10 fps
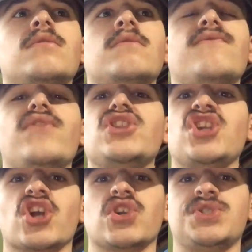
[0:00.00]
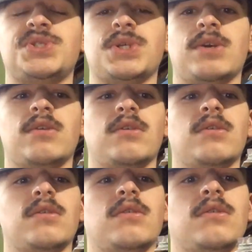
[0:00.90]
Vineyards.
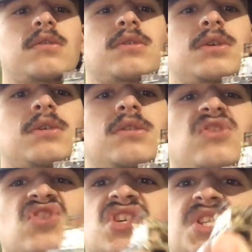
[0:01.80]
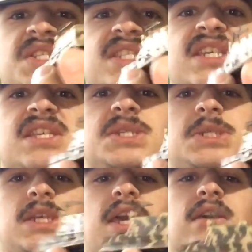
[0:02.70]
You can see this
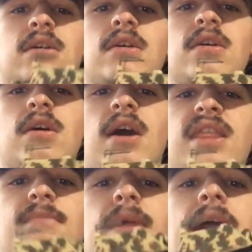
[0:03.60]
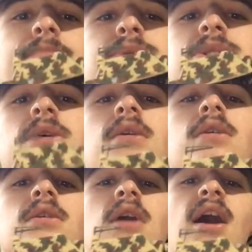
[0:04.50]
thing on the maps.
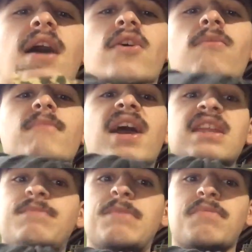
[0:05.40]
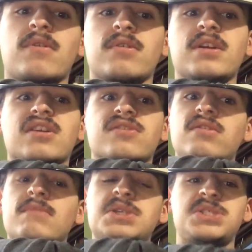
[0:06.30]
I know many people,
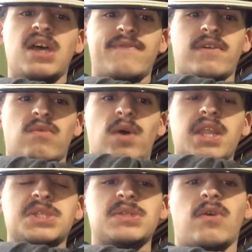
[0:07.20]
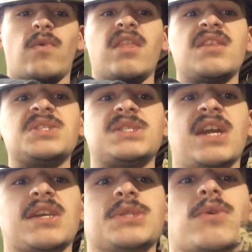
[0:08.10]
including myself, are wanting to know when this
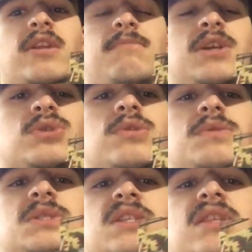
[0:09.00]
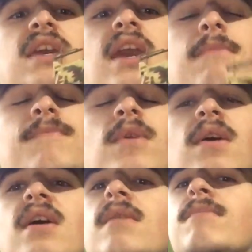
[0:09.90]
tank is going to be introduced into the game.
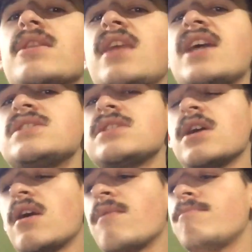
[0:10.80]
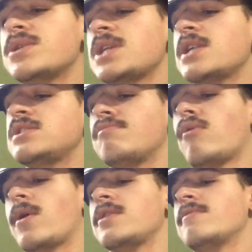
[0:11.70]
But that's besides the point.